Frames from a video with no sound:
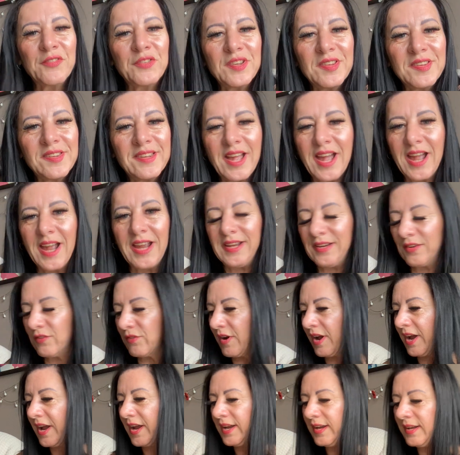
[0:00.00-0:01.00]
to say,
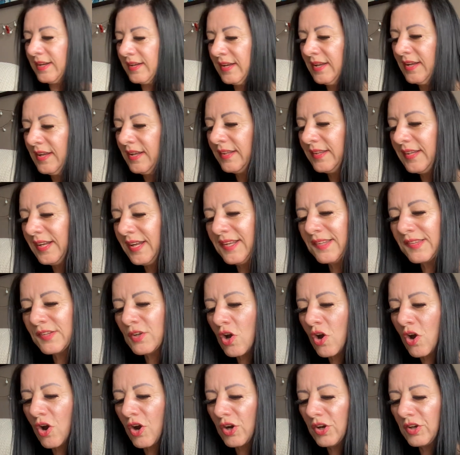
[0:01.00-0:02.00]
right, these
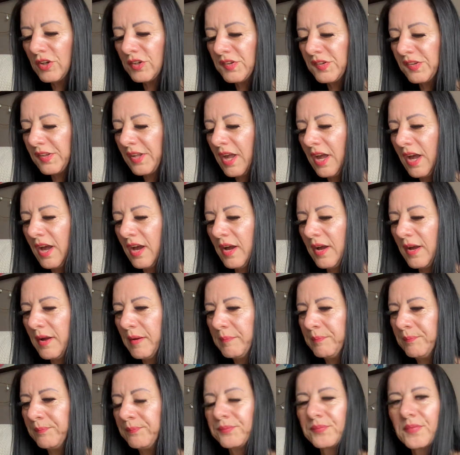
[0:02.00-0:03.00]
cards,
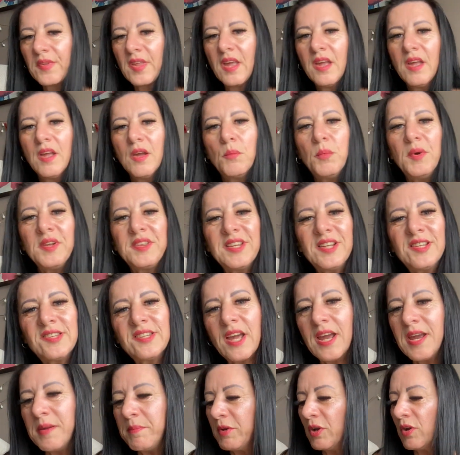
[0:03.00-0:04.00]
with the
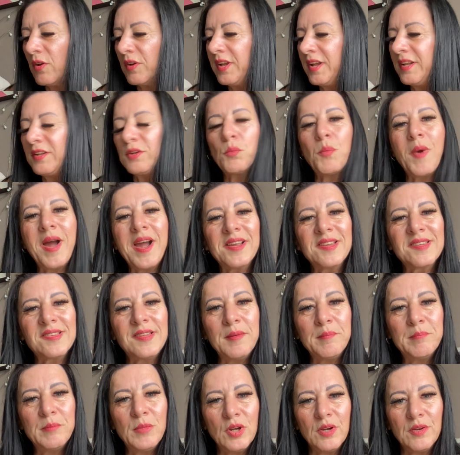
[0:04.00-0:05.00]
timing on it, the
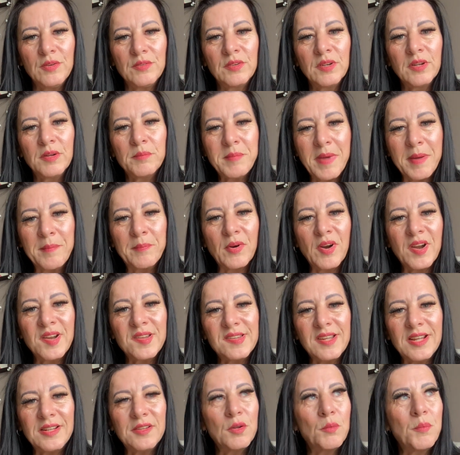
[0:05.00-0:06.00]
waxing moon. Remember I
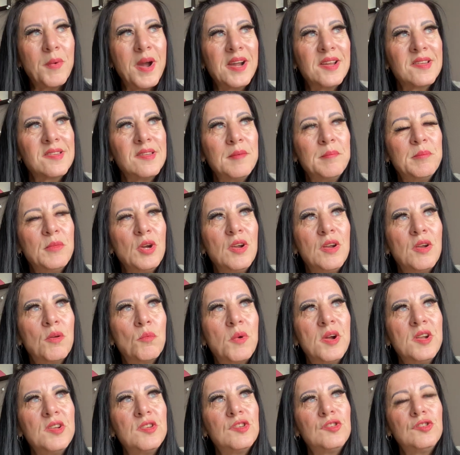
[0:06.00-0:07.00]
said the waxing moon in
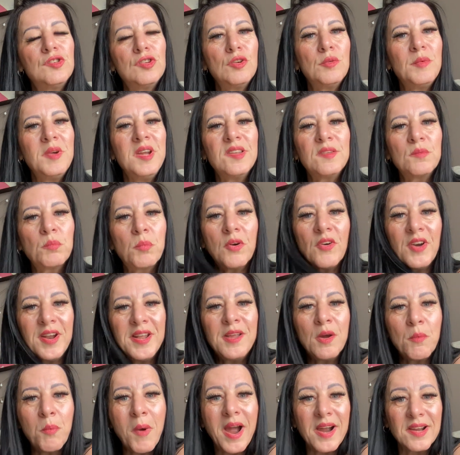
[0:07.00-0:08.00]
1 to 2 weeks. We're in
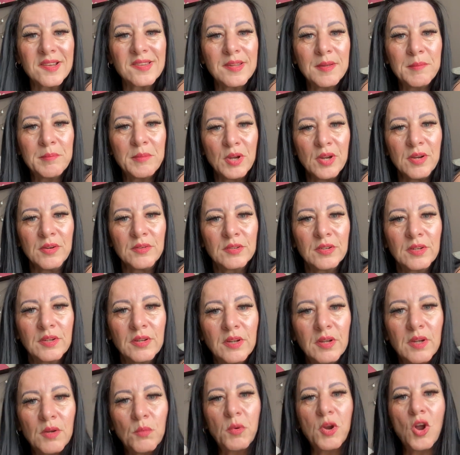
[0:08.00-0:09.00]
the waxing moon.
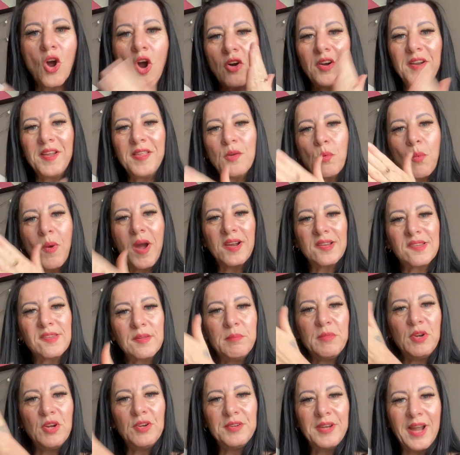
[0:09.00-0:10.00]
We are in the waxing
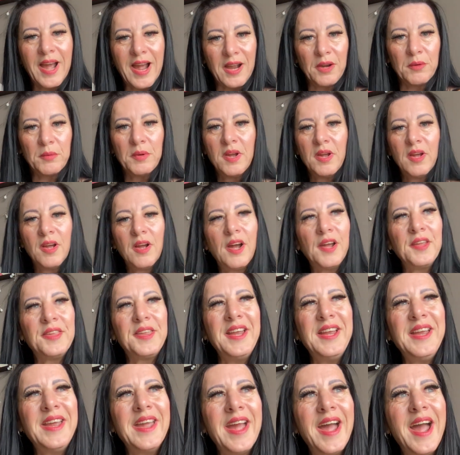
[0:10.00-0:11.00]
moon now. I
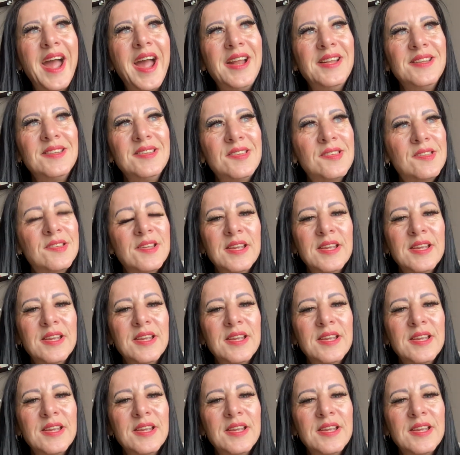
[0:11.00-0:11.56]
think it ends